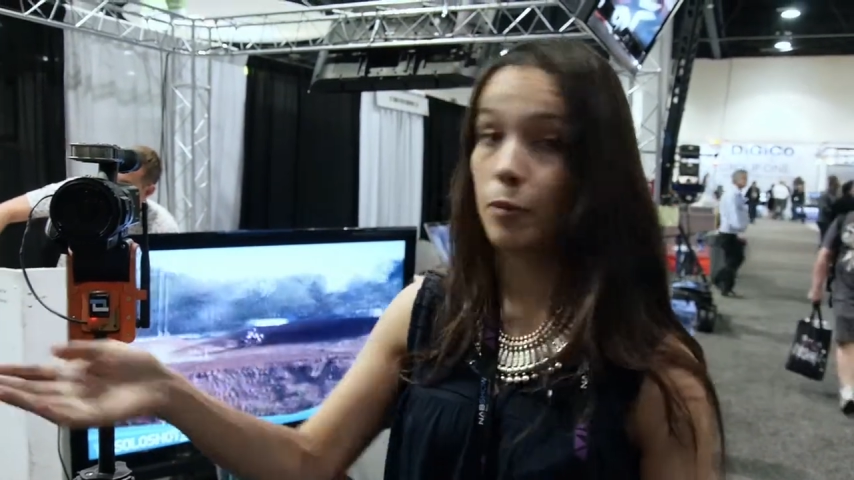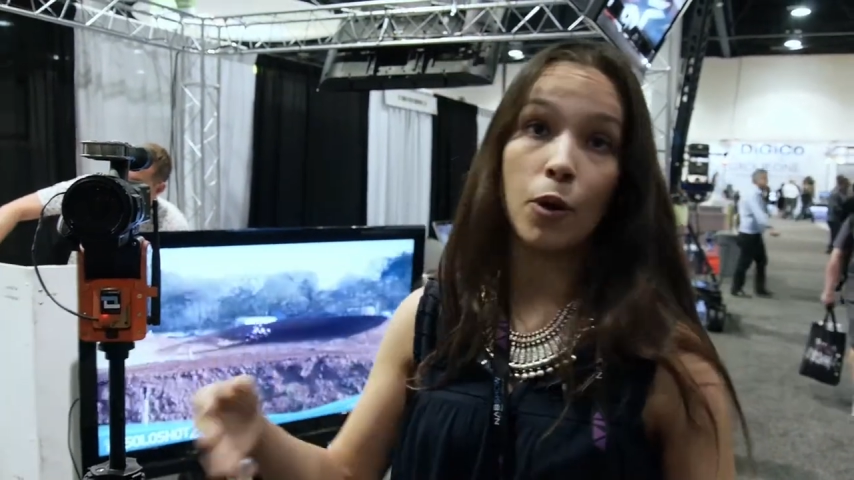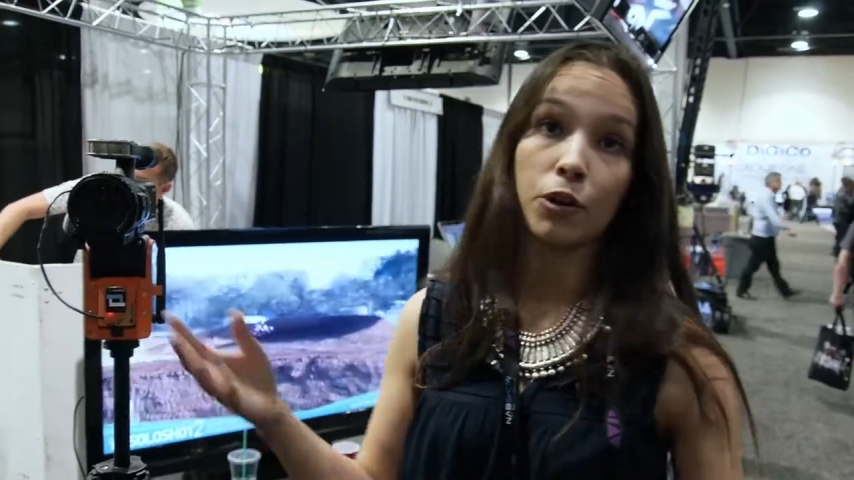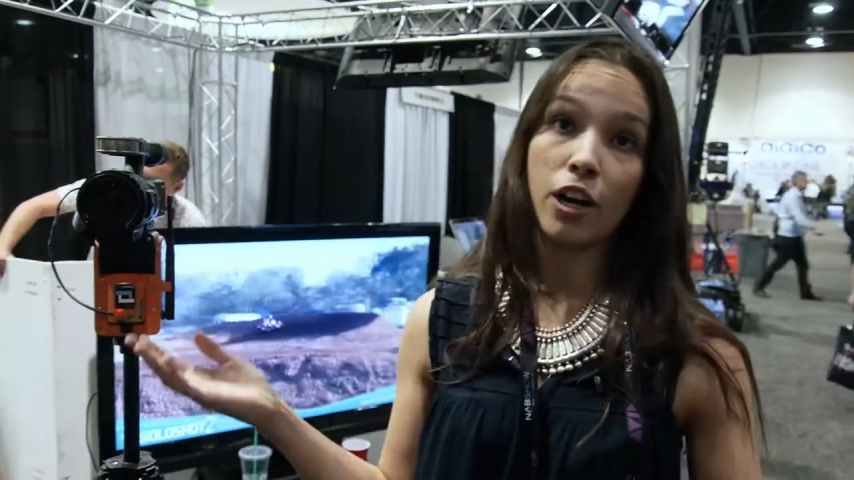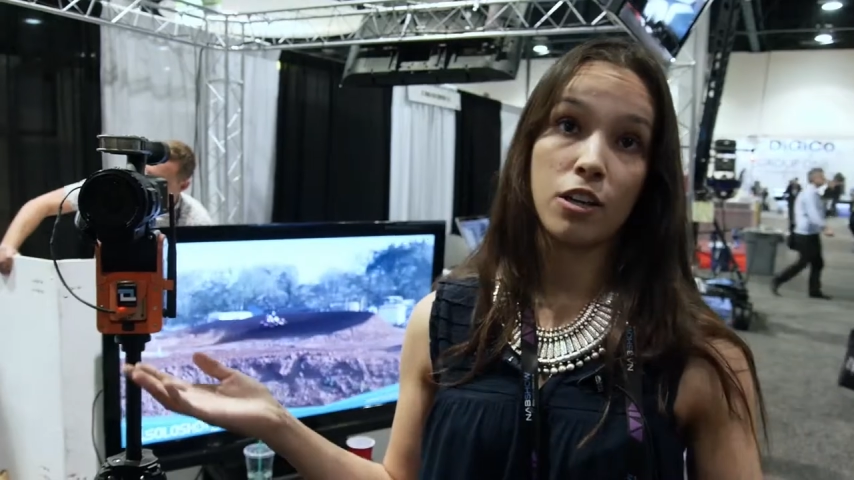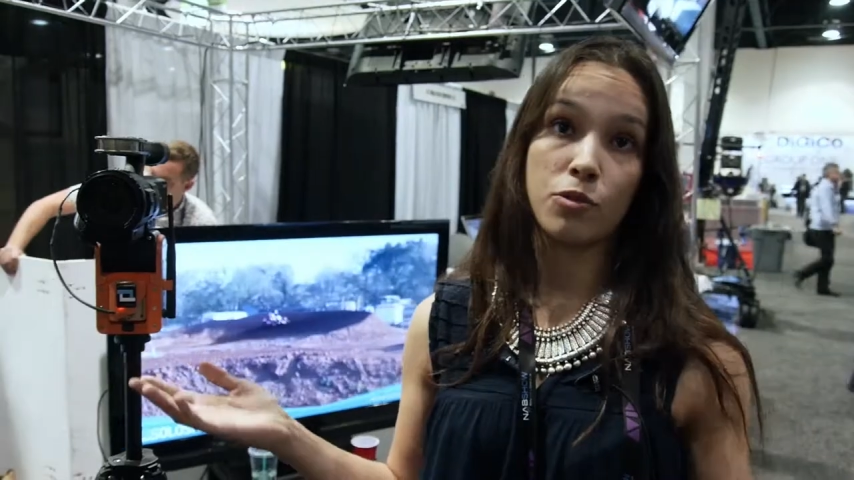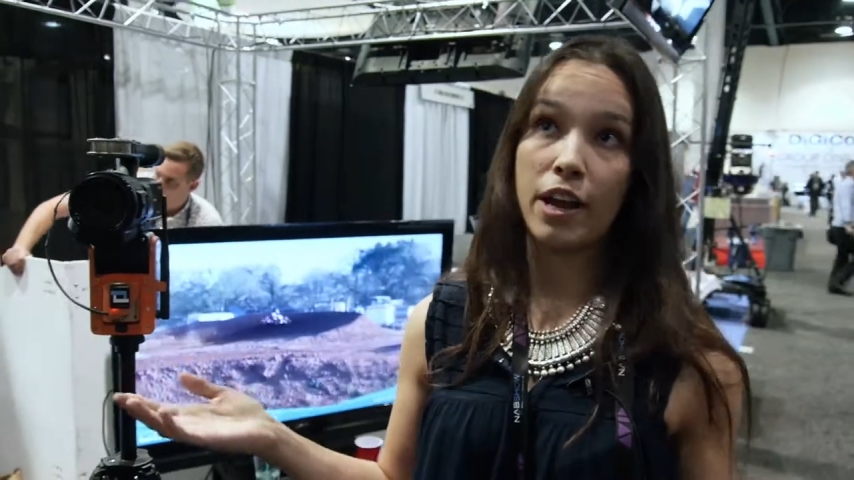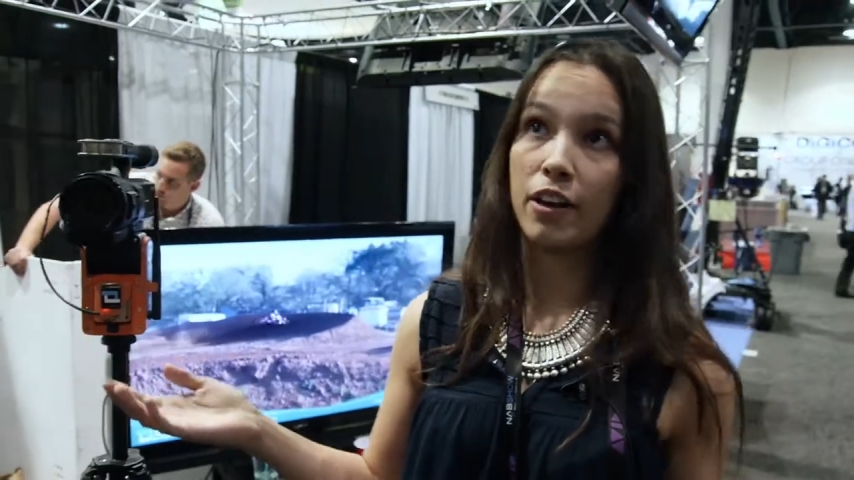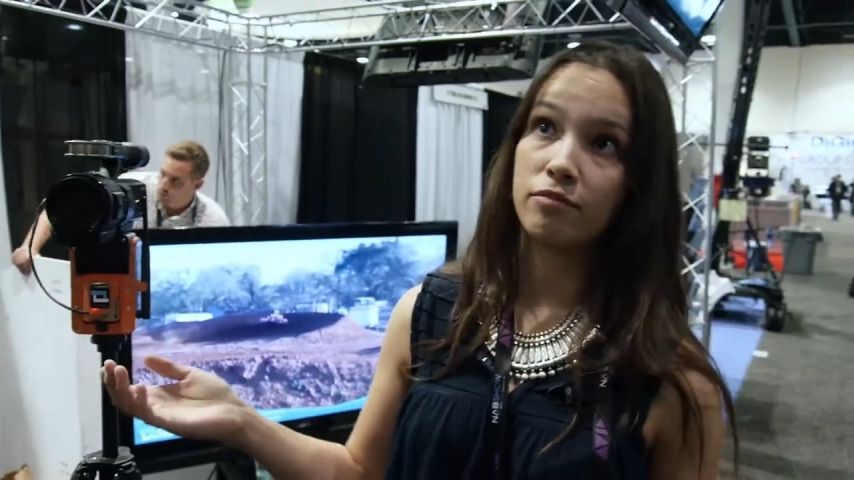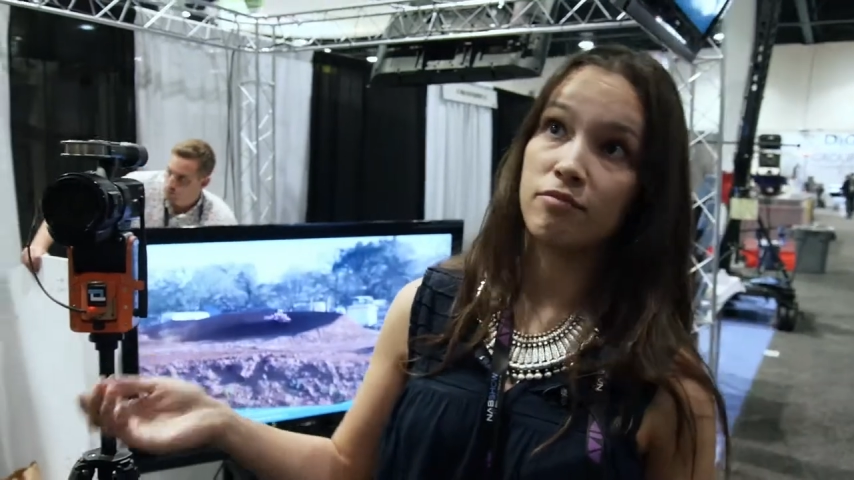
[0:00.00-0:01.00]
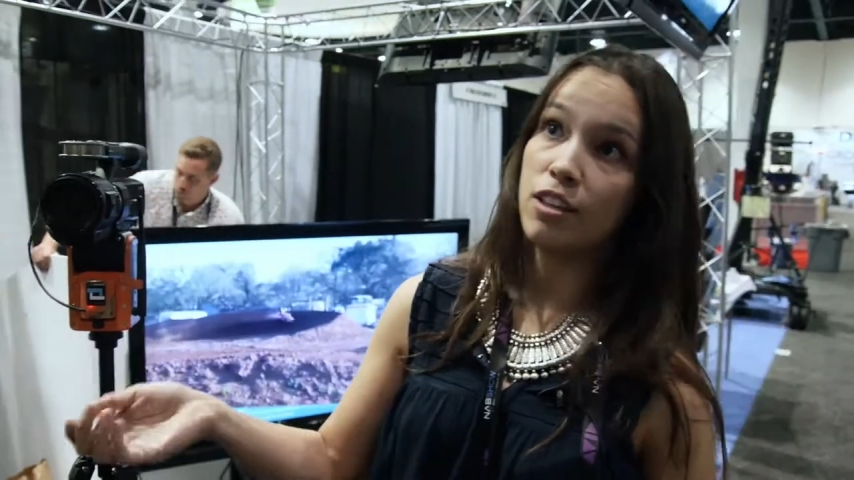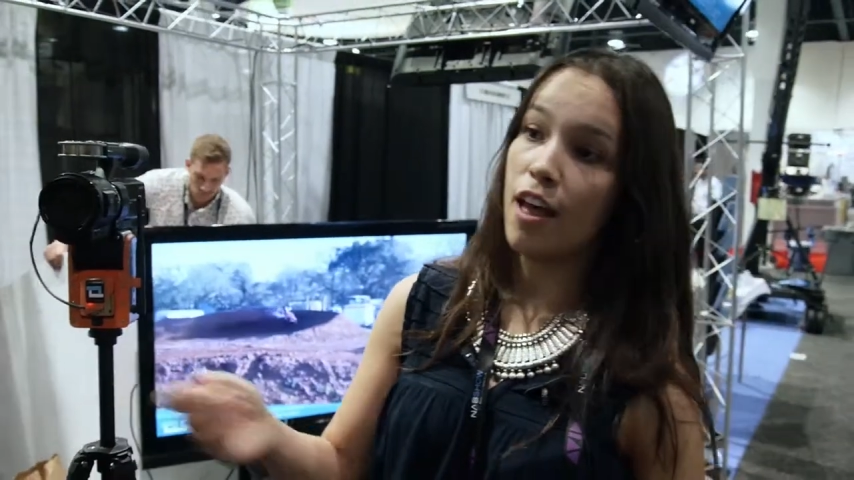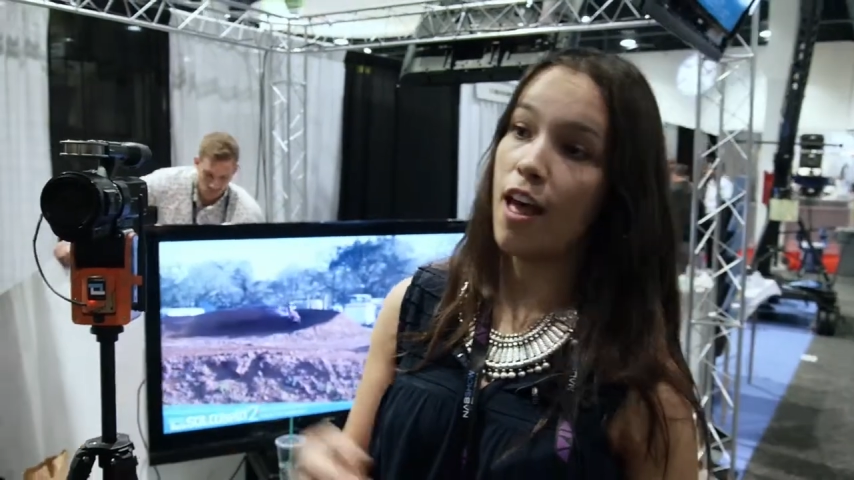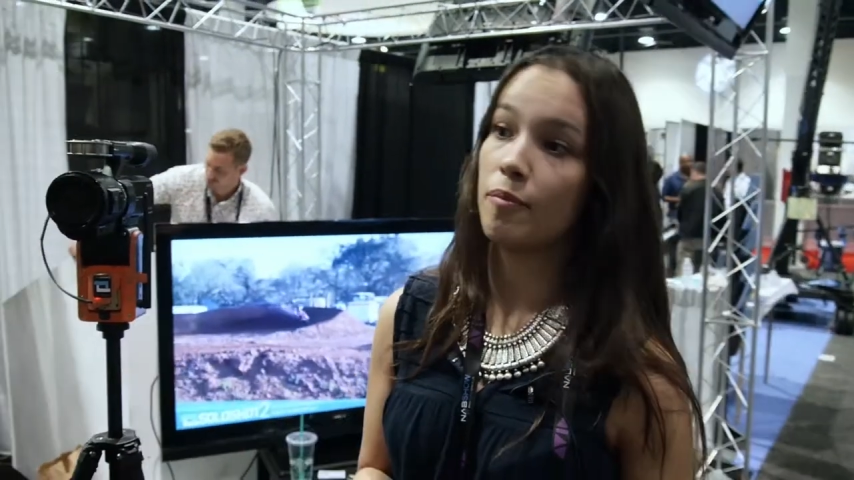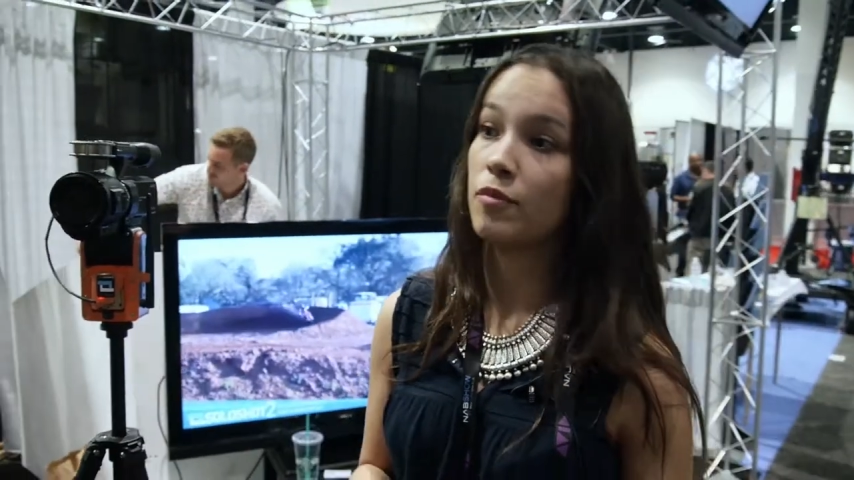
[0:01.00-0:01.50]
a motocross rider.
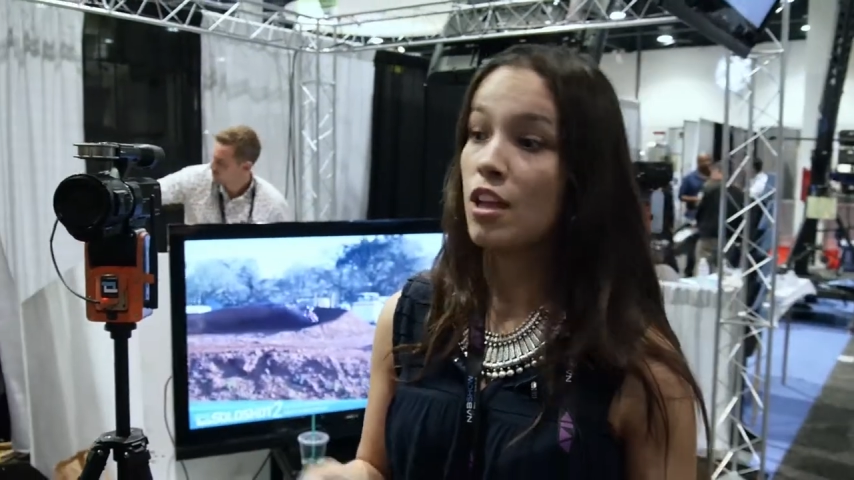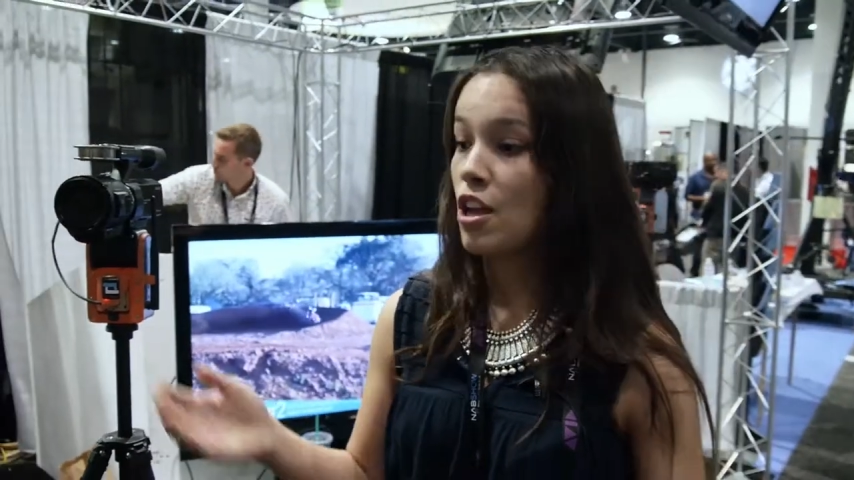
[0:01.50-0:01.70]
Okay. Um,